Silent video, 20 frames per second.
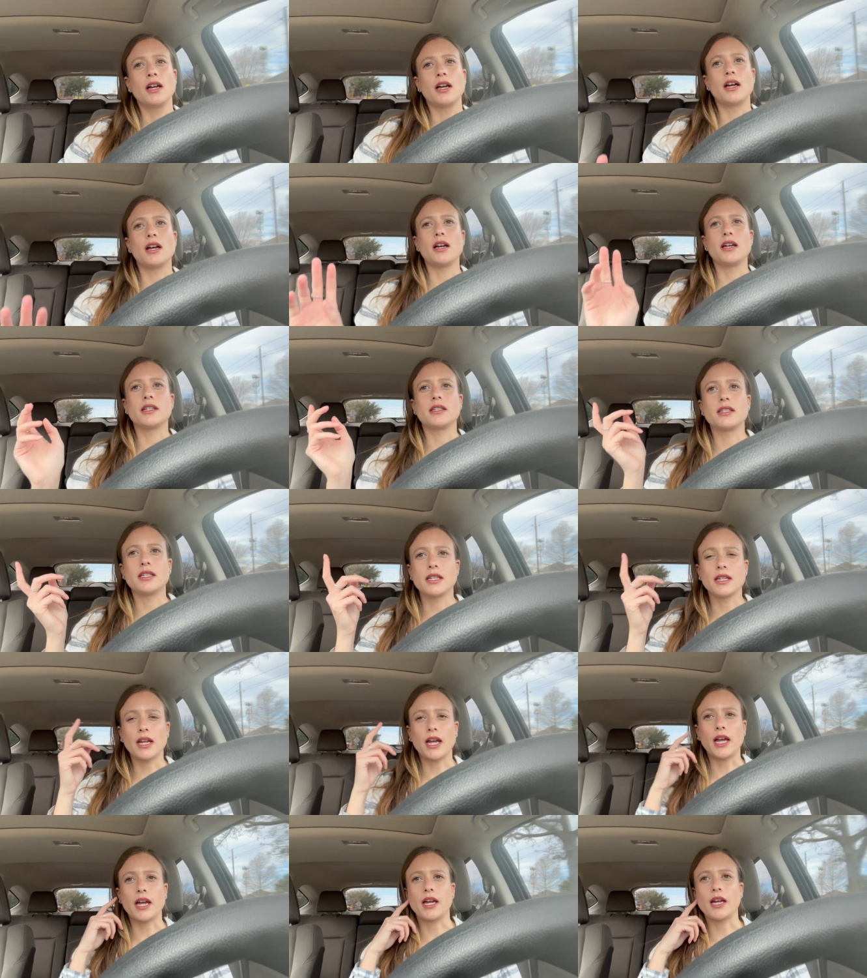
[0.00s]
uh,
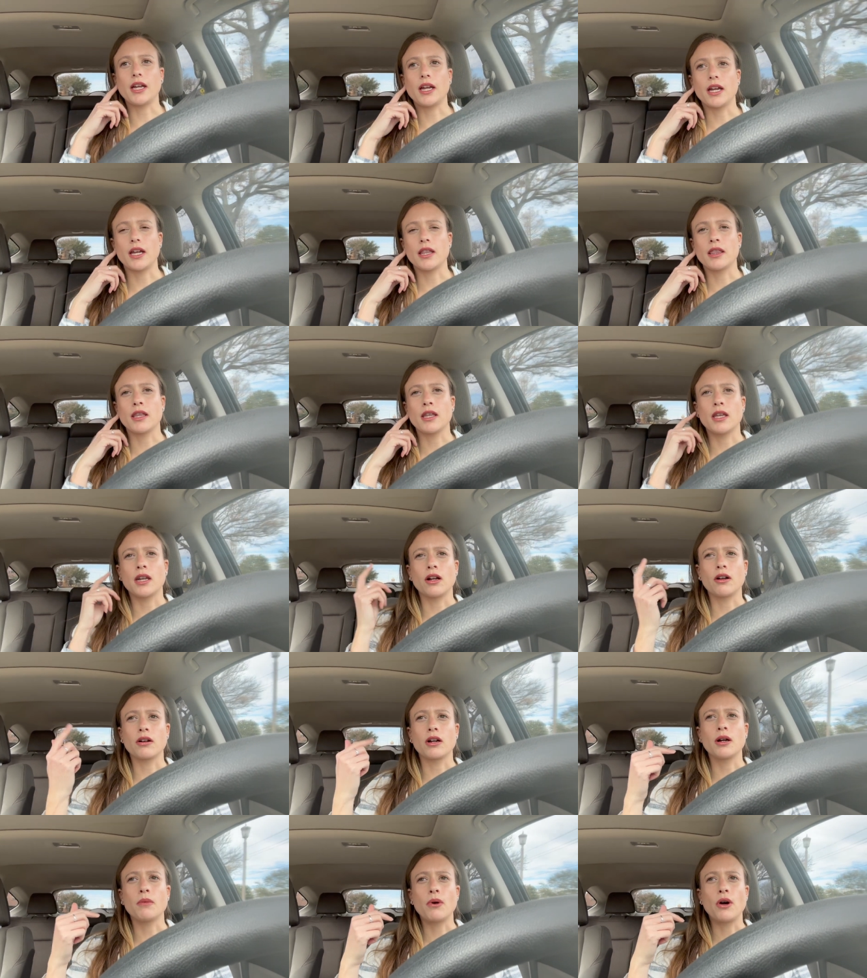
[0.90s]
today and then I'll
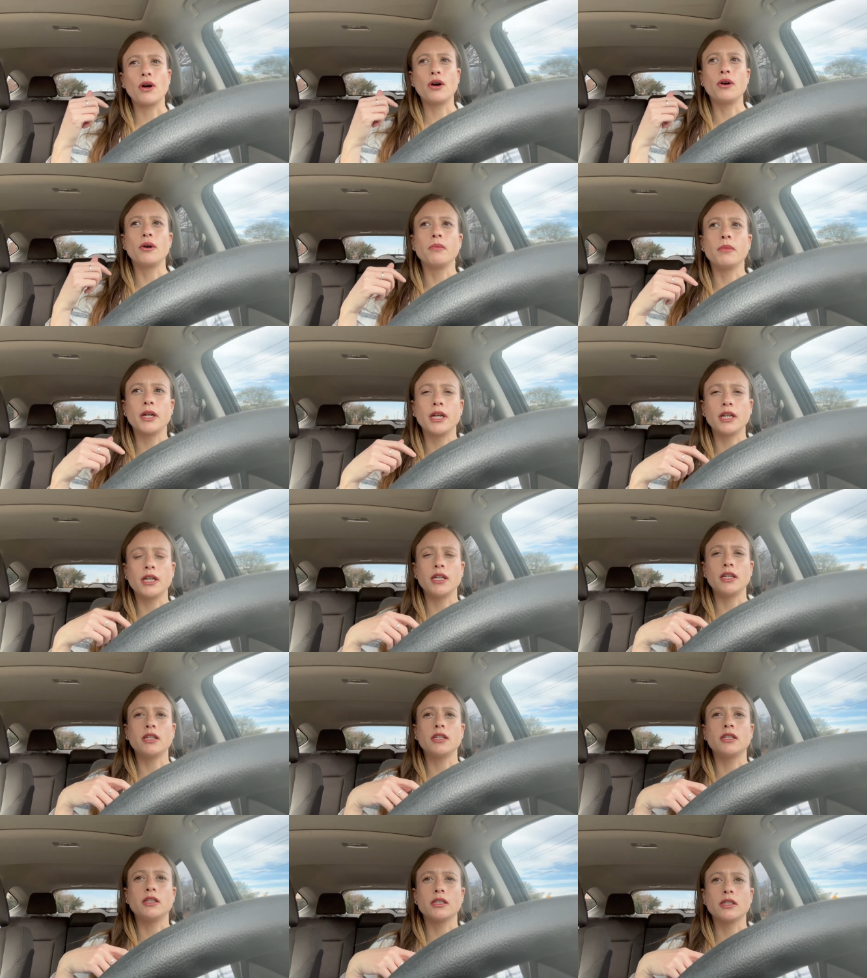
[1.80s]
come home
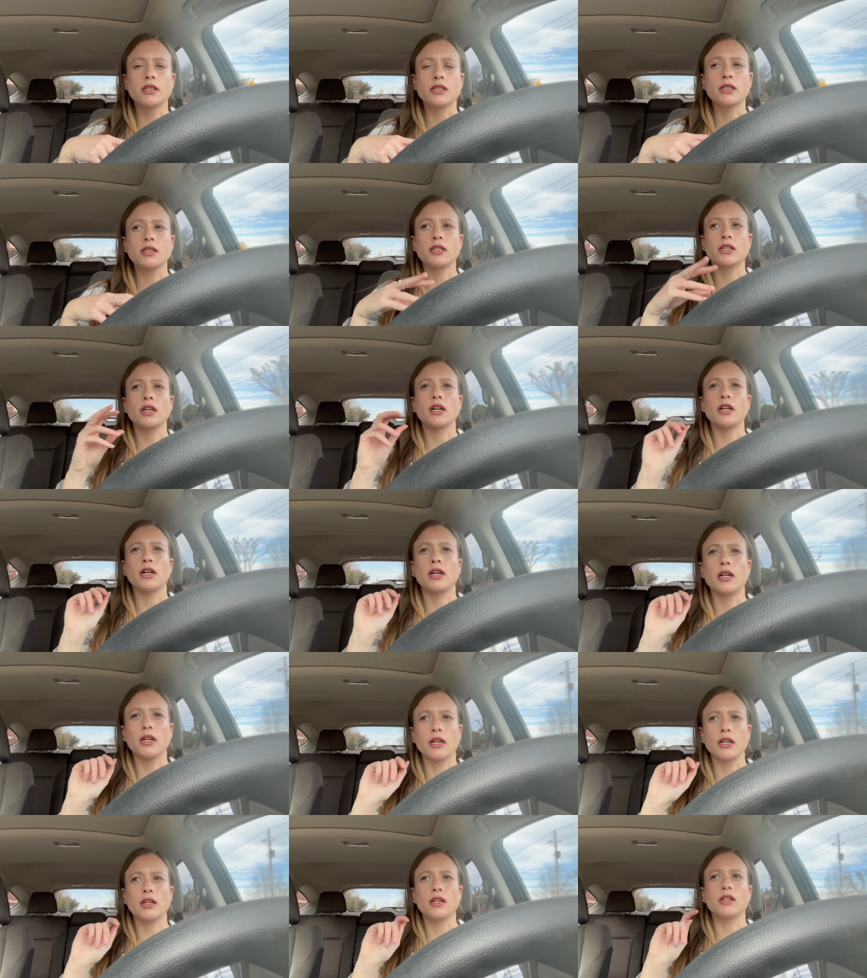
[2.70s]
and
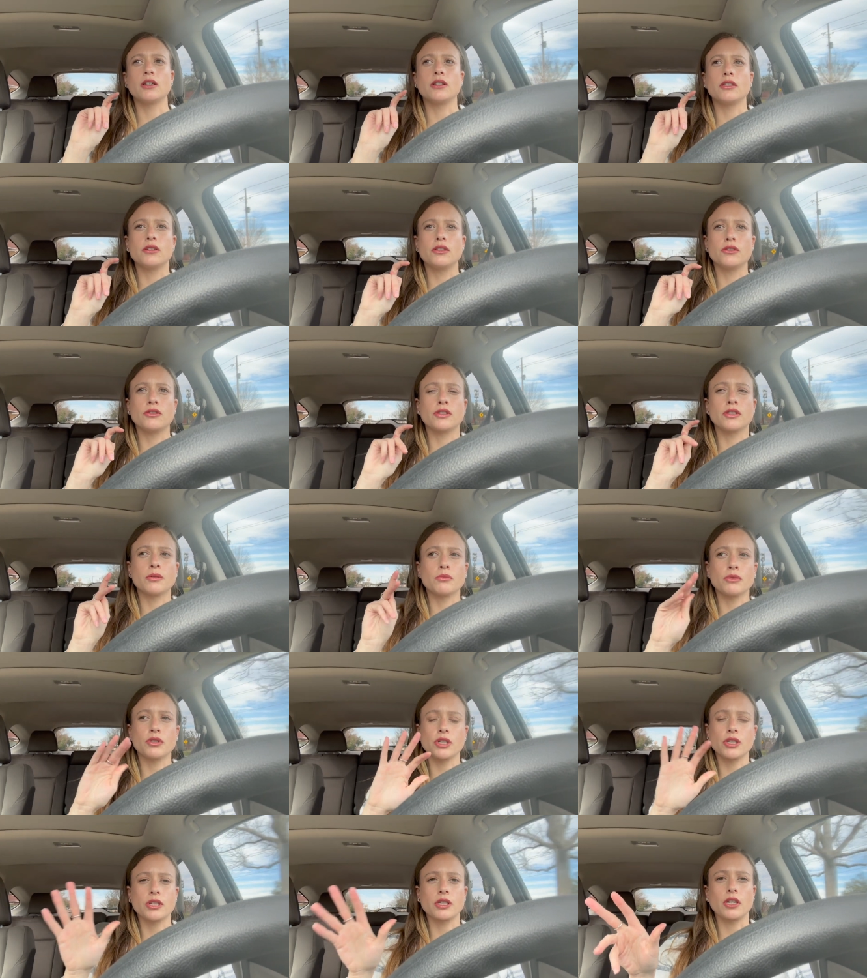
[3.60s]
uh, do some
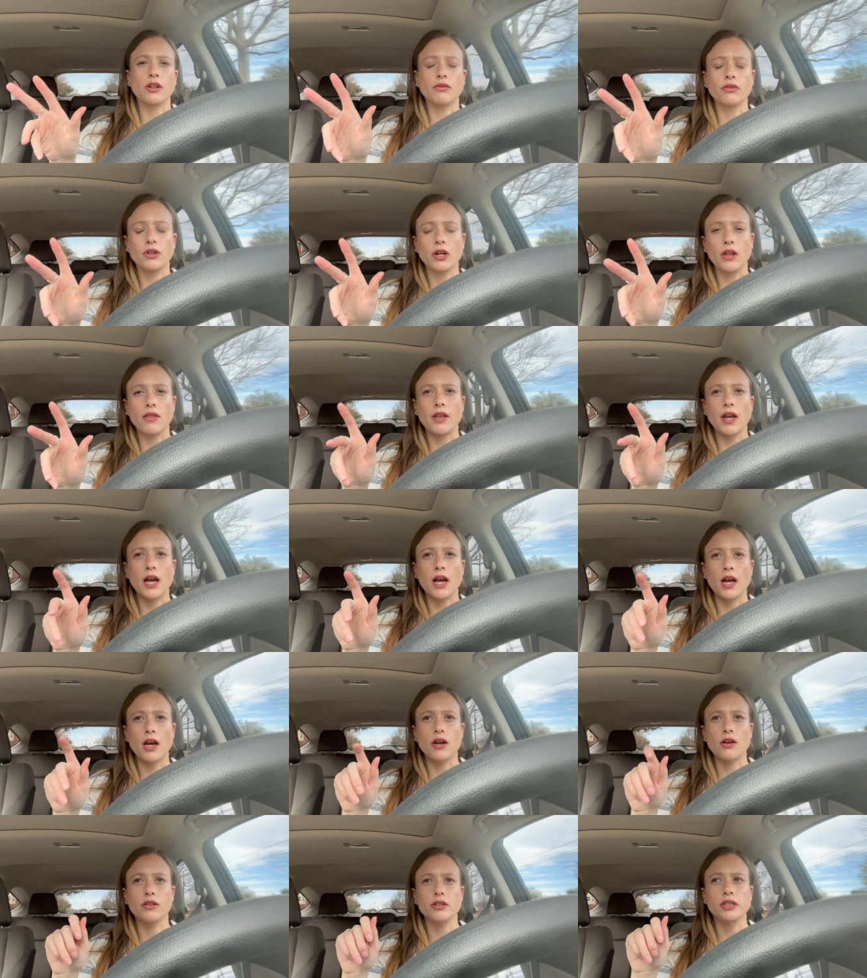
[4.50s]
just stuff around the
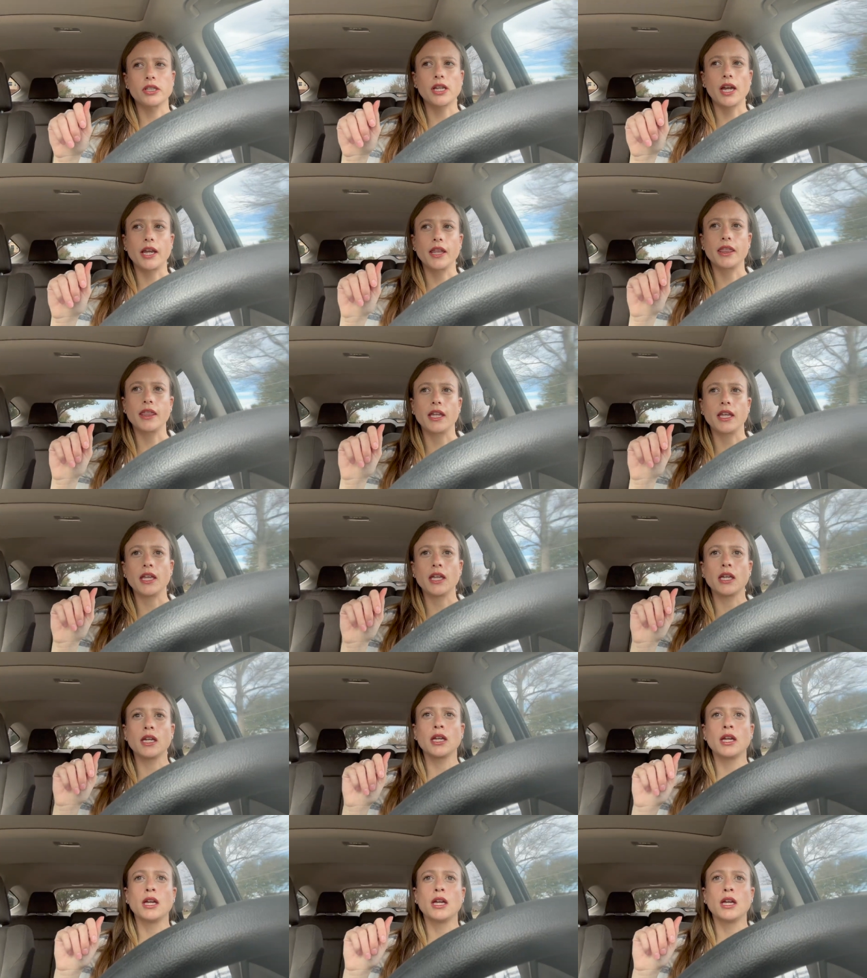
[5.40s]
house. I think